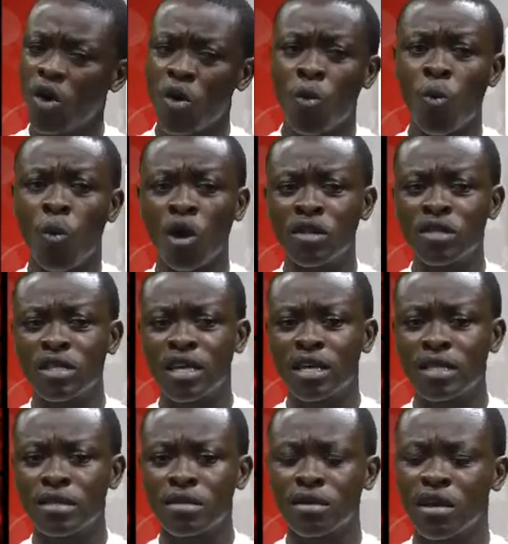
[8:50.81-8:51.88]
wanted
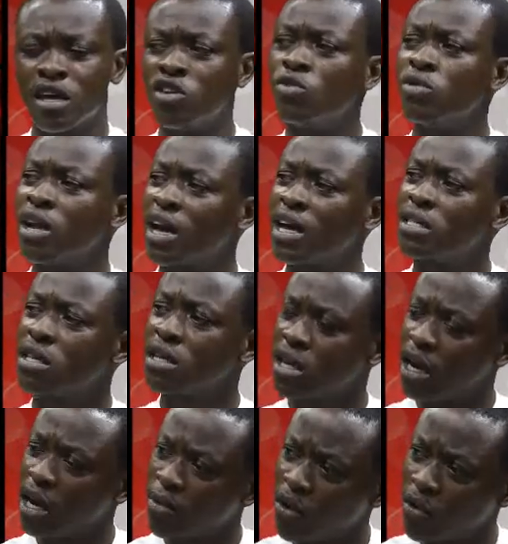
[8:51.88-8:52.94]
a united
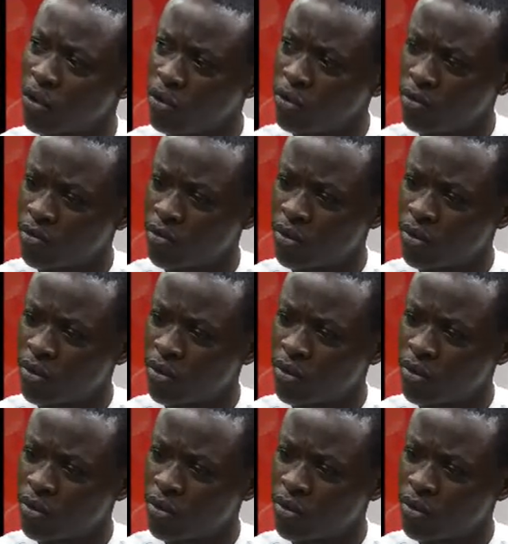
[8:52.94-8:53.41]
Cameroon,